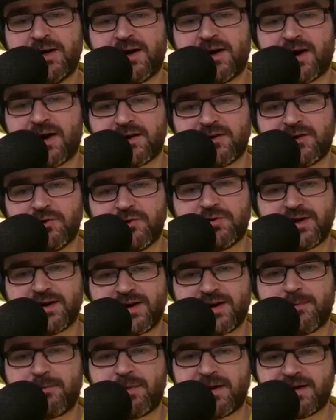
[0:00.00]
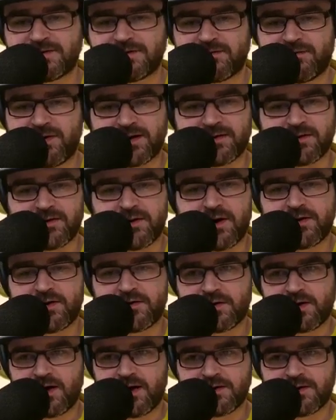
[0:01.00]
And I do think that plays a factor. Not
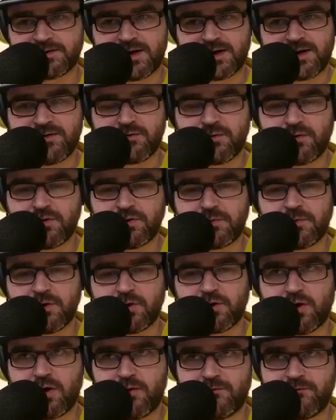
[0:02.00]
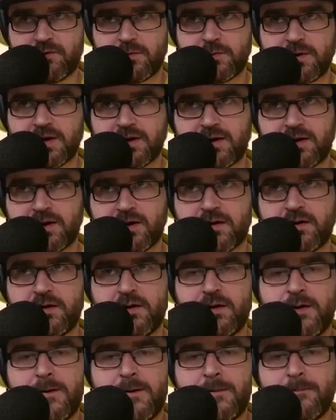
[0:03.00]
that Conor's ever going to be uncomfortable in there,
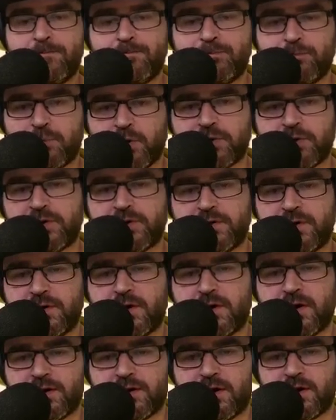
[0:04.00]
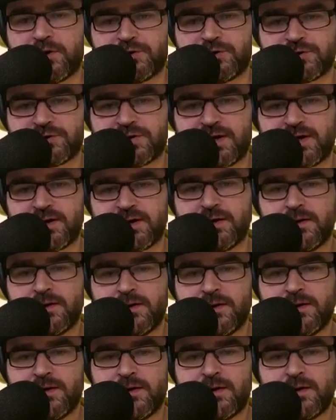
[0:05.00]
but I, I just think
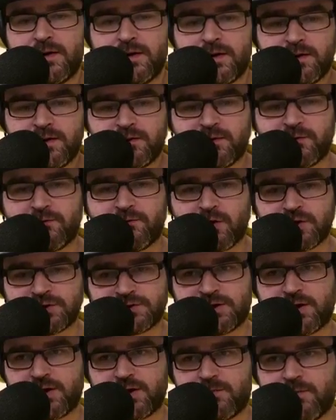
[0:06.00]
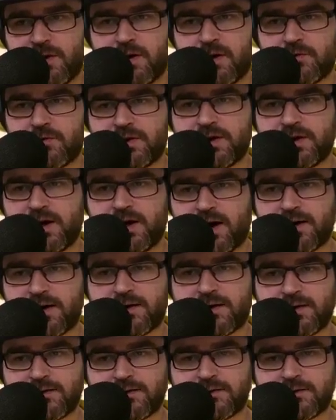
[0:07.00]
the first time how he caught
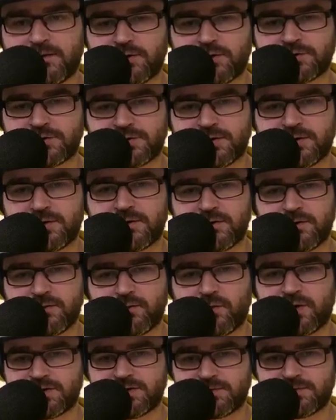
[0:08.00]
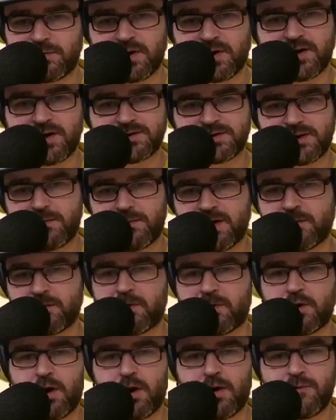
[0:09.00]
Dustin was because he made him
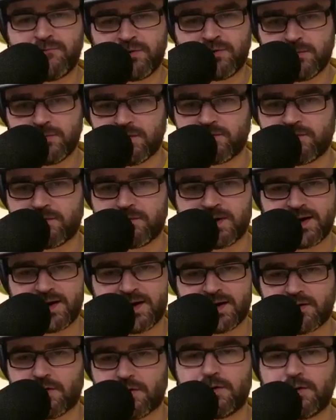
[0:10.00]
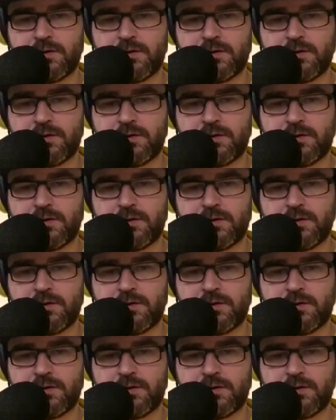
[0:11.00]
uncomfortable from the get go.